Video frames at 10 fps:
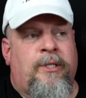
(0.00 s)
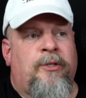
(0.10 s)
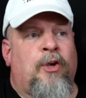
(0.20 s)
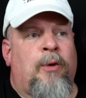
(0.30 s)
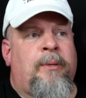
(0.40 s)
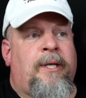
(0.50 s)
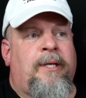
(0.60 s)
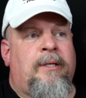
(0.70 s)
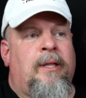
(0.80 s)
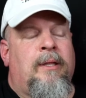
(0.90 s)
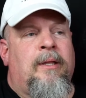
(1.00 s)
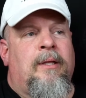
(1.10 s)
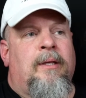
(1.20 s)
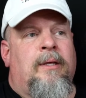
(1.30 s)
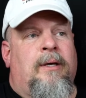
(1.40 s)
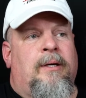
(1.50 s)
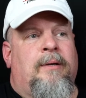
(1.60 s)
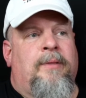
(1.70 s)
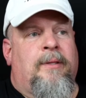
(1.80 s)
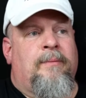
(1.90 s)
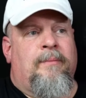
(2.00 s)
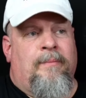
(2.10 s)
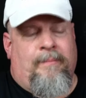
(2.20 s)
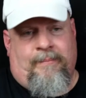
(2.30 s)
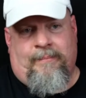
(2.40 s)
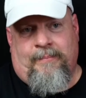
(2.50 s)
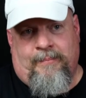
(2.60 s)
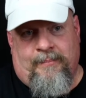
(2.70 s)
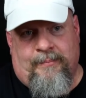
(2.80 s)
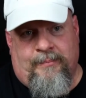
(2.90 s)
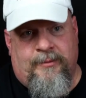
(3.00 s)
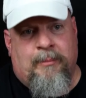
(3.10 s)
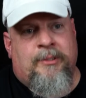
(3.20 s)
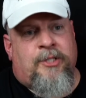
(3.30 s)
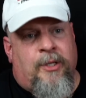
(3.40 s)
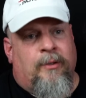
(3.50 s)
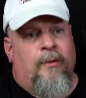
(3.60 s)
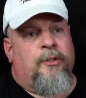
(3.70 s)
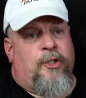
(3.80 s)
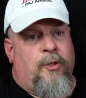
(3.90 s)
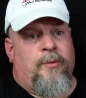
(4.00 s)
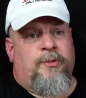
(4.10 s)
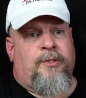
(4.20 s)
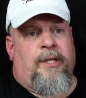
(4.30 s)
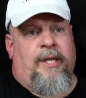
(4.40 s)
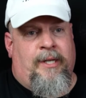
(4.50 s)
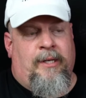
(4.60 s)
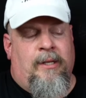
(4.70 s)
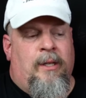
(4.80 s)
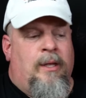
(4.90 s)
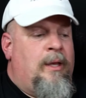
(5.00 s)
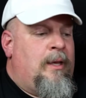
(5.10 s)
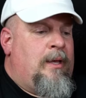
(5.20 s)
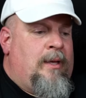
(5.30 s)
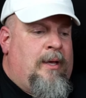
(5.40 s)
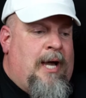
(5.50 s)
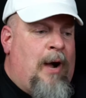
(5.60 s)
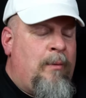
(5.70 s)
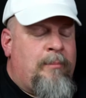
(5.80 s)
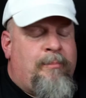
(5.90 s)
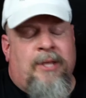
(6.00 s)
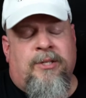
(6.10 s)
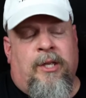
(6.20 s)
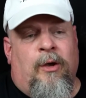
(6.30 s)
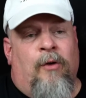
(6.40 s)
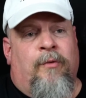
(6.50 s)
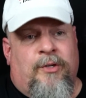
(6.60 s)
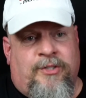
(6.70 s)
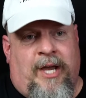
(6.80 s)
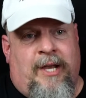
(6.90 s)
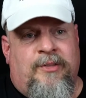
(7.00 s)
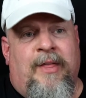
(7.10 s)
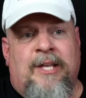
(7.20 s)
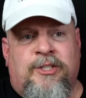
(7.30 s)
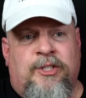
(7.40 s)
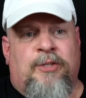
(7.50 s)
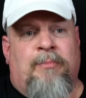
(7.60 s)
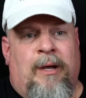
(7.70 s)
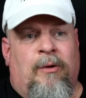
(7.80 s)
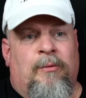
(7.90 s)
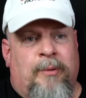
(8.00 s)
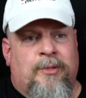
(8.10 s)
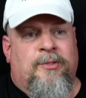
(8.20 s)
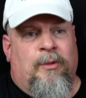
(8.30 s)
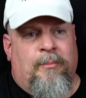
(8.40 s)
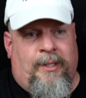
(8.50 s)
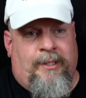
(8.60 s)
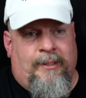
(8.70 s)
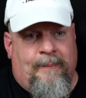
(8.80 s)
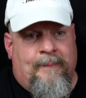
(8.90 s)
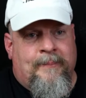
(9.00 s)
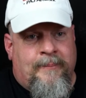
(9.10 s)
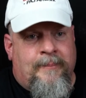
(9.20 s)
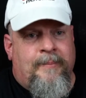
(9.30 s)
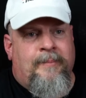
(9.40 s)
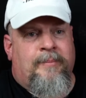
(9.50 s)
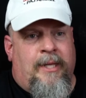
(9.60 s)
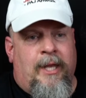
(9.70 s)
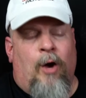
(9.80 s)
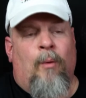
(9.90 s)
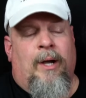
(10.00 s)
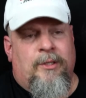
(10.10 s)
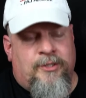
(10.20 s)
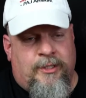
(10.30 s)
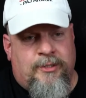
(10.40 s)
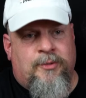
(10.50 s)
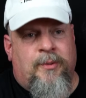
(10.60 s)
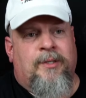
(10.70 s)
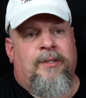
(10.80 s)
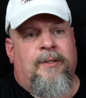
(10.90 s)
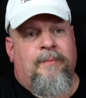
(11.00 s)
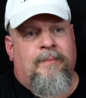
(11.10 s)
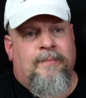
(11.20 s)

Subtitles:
determining the material used in it, I would basically go for size. That's just my own personal opinion. How well it's constructed.